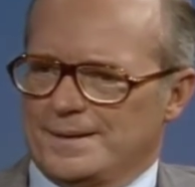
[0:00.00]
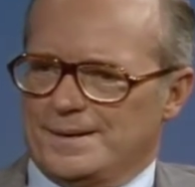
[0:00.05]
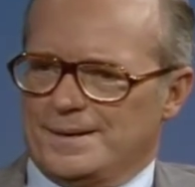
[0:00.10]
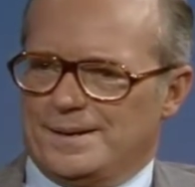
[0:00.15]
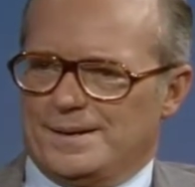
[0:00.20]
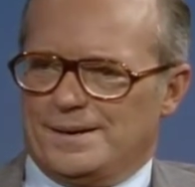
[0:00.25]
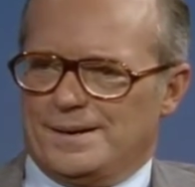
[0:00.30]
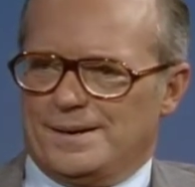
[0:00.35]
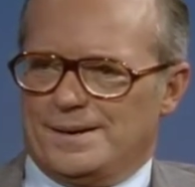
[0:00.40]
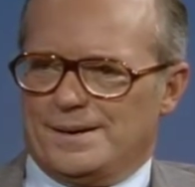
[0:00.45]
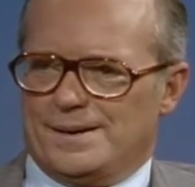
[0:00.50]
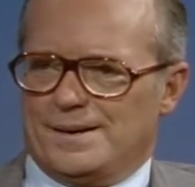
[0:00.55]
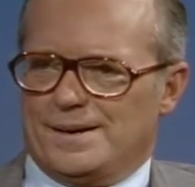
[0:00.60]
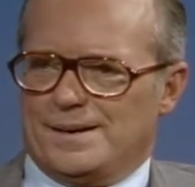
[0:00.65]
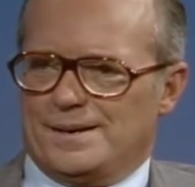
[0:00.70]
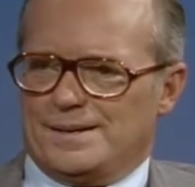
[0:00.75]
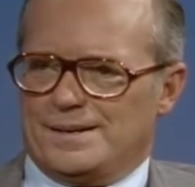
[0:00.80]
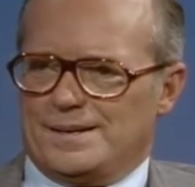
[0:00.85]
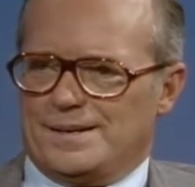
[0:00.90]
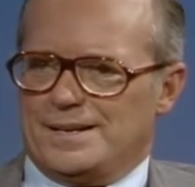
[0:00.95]
uh,
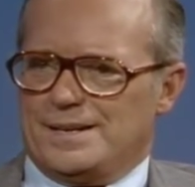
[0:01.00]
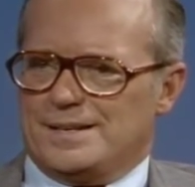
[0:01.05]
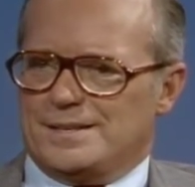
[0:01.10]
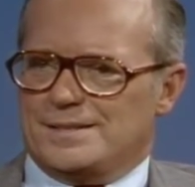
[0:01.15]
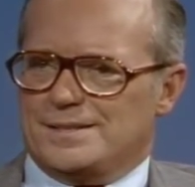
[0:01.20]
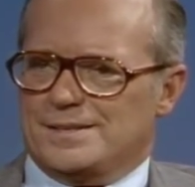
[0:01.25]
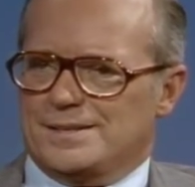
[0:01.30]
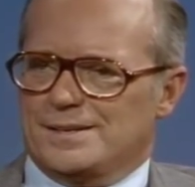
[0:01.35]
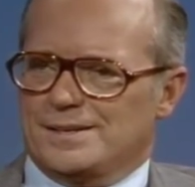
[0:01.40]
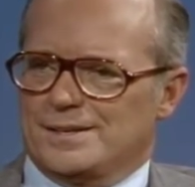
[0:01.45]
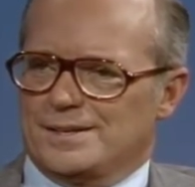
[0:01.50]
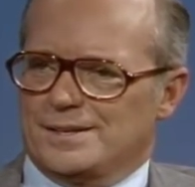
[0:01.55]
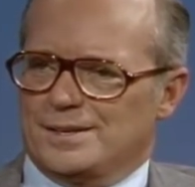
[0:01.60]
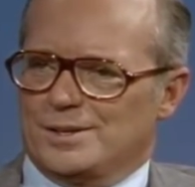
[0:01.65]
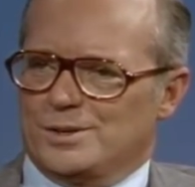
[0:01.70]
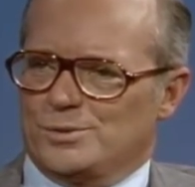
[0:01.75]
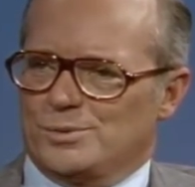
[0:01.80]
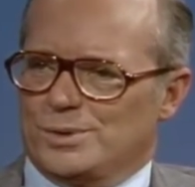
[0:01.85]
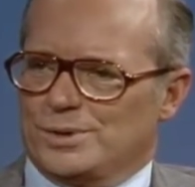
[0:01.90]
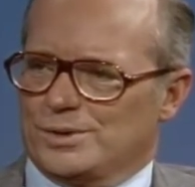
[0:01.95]
and need,
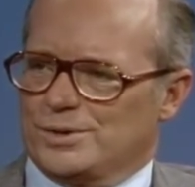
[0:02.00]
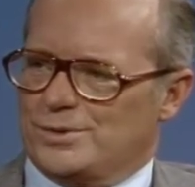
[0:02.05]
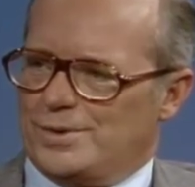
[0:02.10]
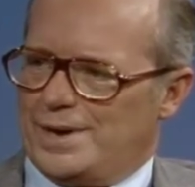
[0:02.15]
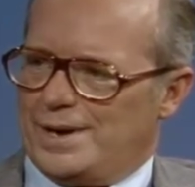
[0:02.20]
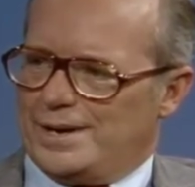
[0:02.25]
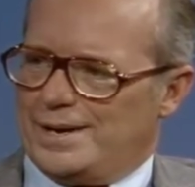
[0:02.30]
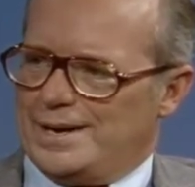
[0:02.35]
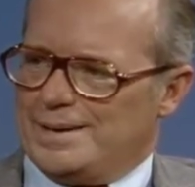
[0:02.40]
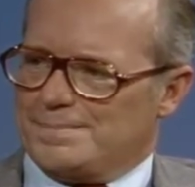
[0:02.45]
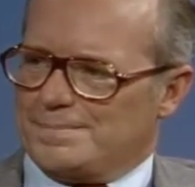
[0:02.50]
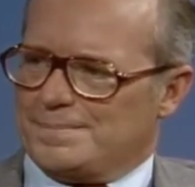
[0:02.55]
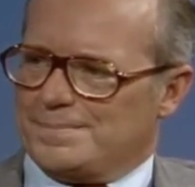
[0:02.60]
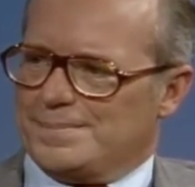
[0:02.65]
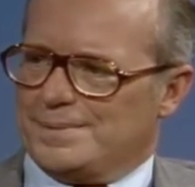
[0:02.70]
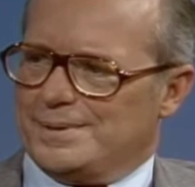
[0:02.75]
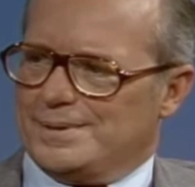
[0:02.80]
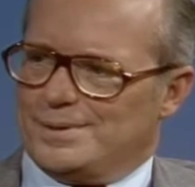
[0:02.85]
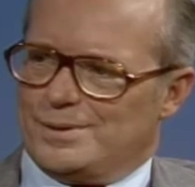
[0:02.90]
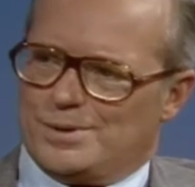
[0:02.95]
uh, will dry up
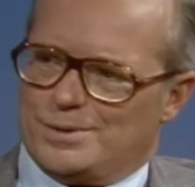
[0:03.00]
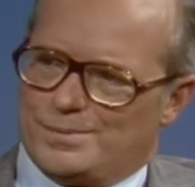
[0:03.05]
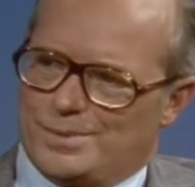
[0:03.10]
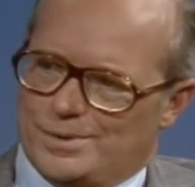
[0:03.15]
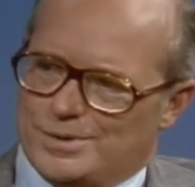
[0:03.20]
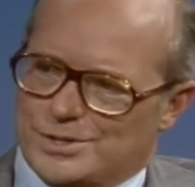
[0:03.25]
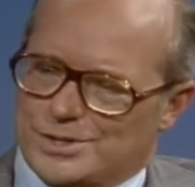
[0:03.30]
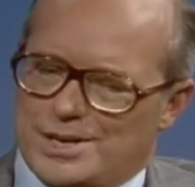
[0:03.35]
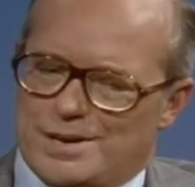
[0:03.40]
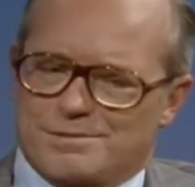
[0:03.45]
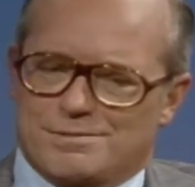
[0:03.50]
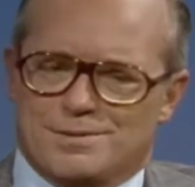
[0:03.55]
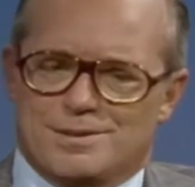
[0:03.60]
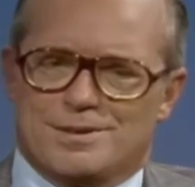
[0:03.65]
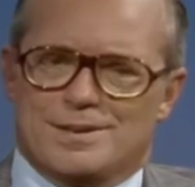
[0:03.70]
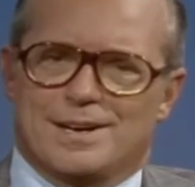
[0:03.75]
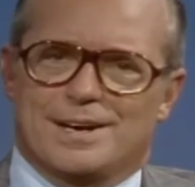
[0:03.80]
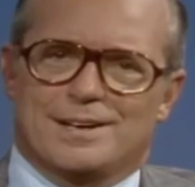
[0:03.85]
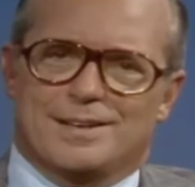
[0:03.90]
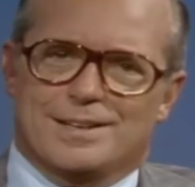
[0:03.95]
uh, or, or,
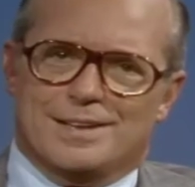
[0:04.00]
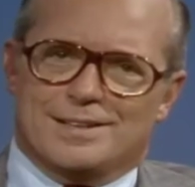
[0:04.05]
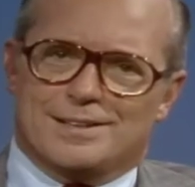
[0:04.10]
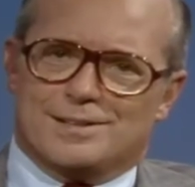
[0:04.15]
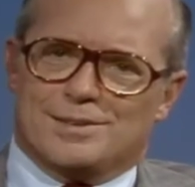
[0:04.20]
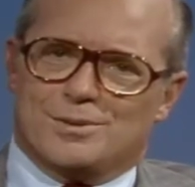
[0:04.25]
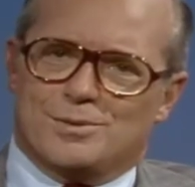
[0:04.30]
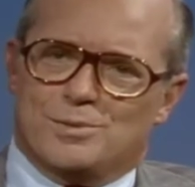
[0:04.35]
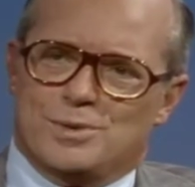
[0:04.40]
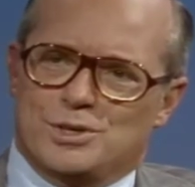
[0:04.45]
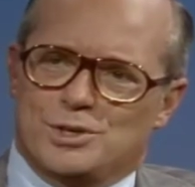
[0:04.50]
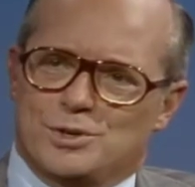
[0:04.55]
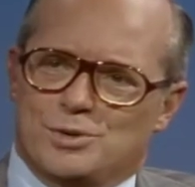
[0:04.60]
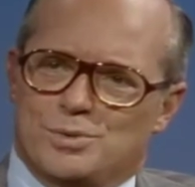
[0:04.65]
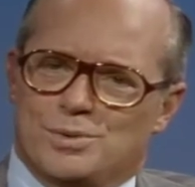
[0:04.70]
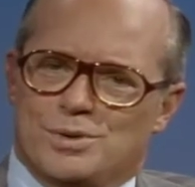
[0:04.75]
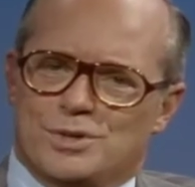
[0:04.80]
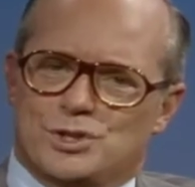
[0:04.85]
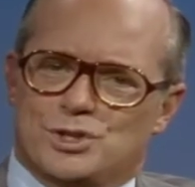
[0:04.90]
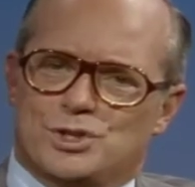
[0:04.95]
suffer, and that when
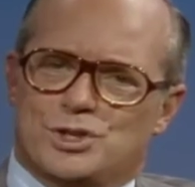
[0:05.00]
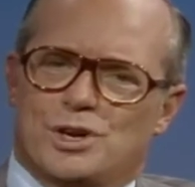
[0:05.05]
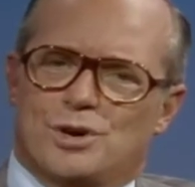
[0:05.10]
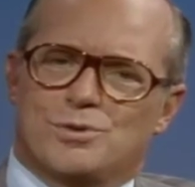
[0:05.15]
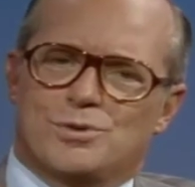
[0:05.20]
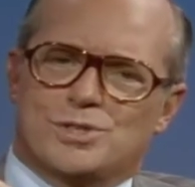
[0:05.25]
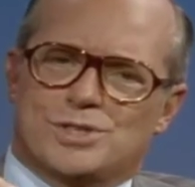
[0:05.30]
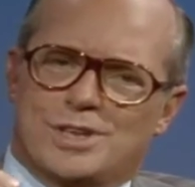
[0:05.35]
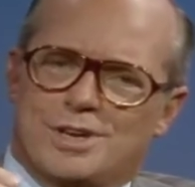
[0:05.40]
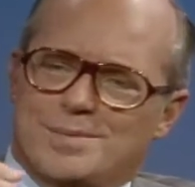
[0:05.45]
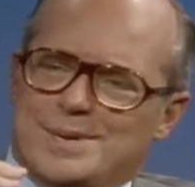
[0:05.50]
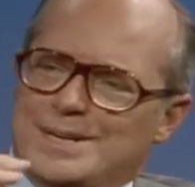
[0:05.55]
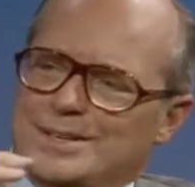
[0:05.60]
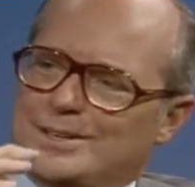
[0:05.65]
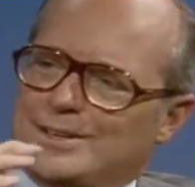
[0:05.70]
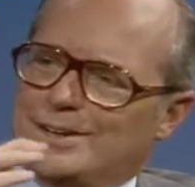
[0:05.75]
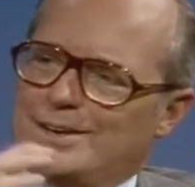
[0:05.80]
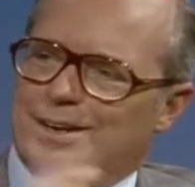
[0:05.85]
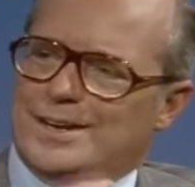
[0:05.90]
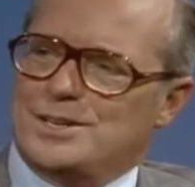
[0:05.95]
you show some
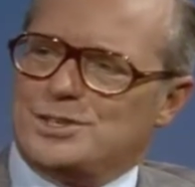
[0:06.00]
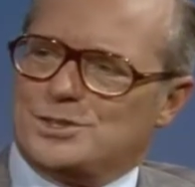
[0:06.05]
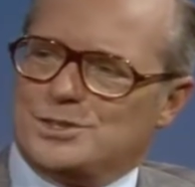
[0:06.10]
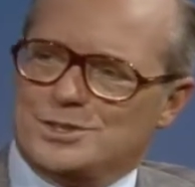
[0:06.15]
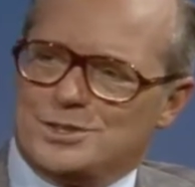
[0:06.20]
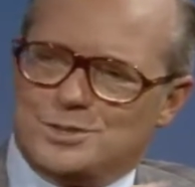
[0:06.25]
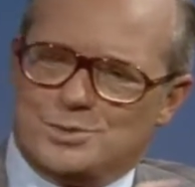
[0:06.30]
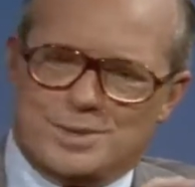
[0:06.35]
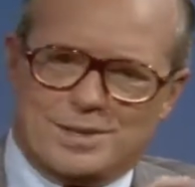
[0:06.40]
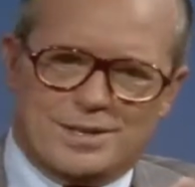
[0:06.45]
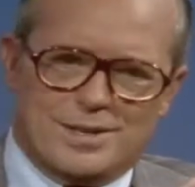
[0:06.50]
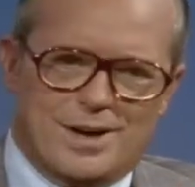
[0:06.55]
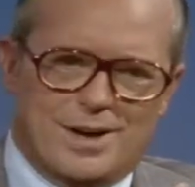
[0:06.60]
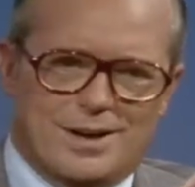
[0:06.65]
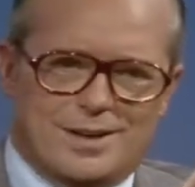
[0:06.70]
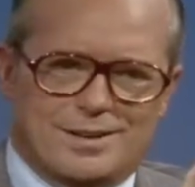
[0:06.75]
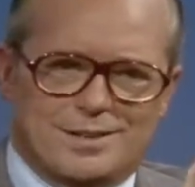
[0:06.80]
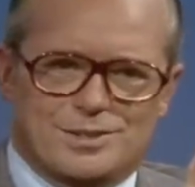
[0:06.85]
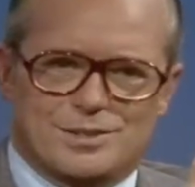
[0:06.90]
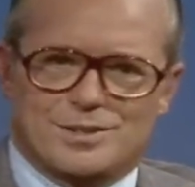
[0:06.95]
inclination to
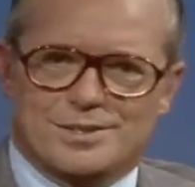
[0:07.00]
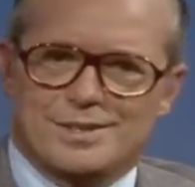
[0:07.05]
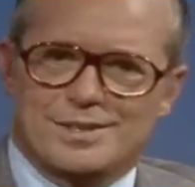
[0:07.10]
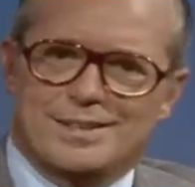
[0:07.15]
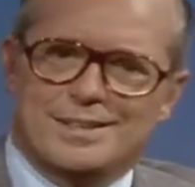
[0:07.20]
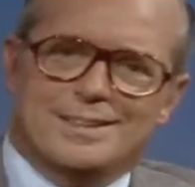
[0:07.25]
acknowledge